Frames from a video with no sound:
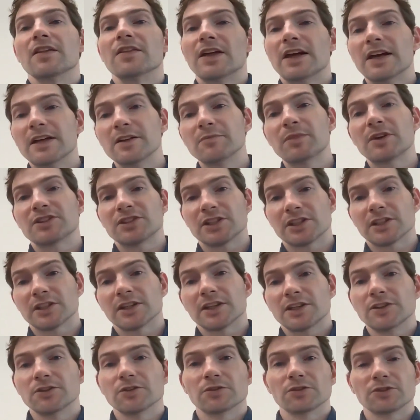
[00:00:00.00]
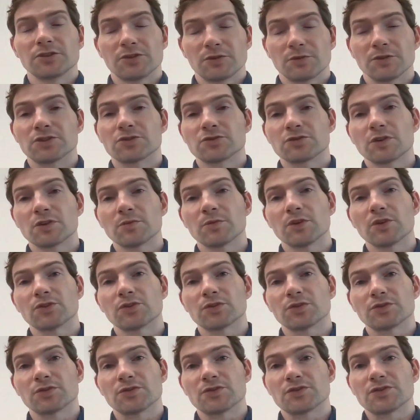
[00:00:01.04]
then basically you're in trouble
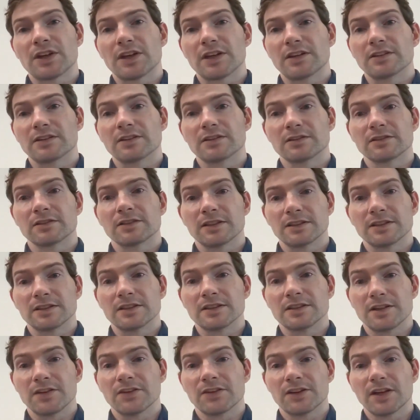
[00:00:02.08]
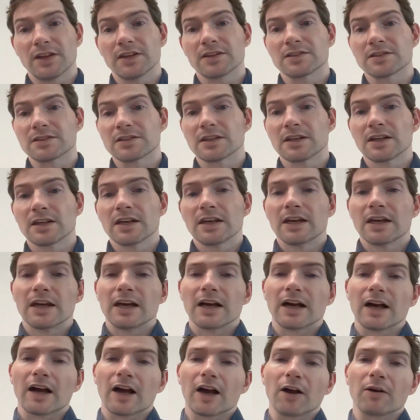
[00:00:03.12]
to understand these things.
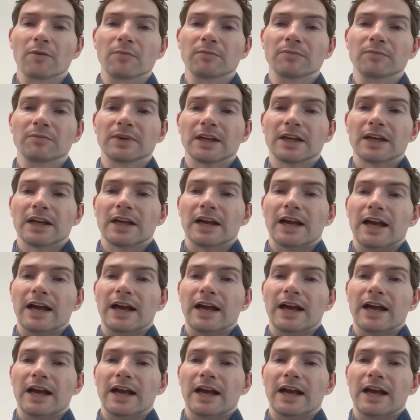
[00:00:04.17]
And